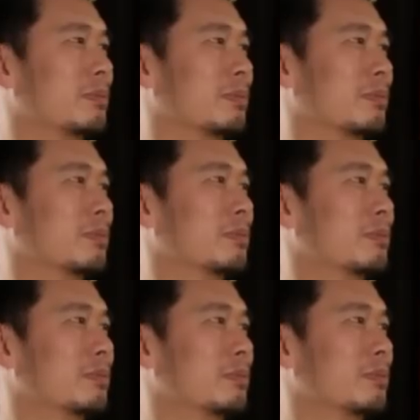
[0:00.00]

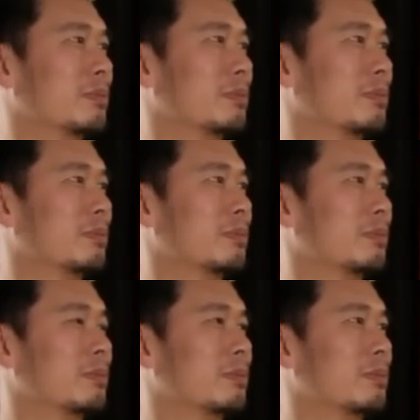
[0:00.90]

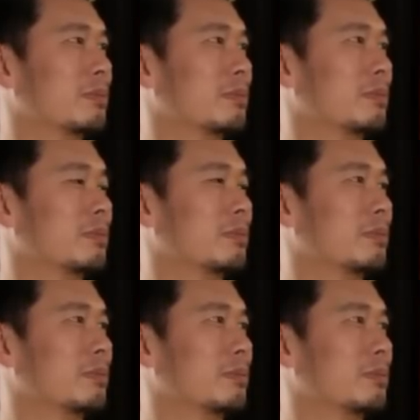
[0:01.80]

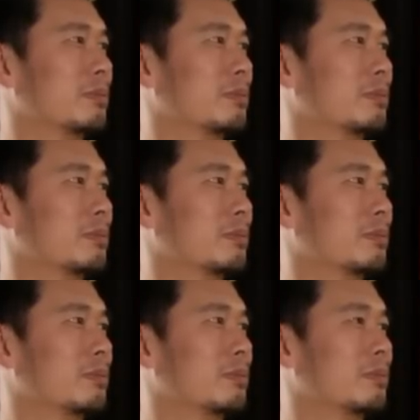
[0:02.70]

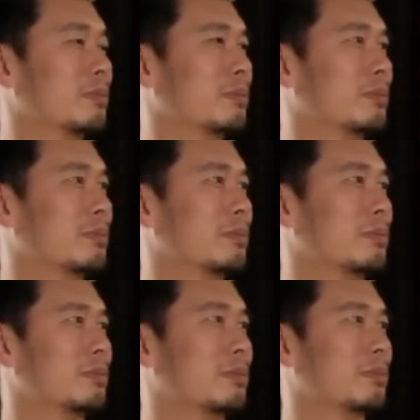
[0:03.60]

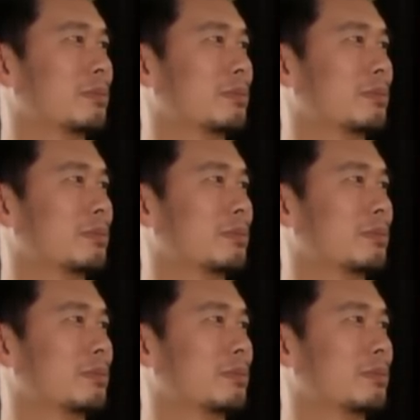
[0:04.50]
The person shown says nothing.